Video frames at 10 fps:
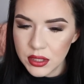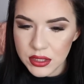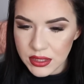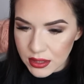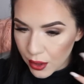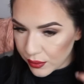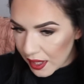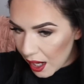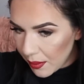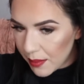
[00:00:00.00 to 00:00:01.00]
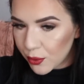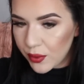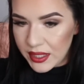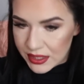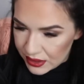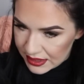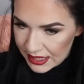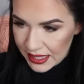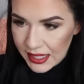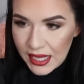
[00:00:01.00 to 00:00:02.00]
So now I'm going to
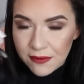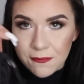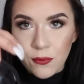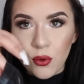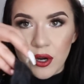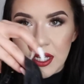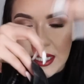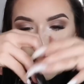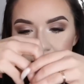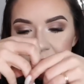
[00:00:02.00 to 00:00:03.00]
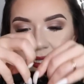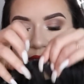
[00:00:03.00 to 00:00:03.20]
take a 4-clip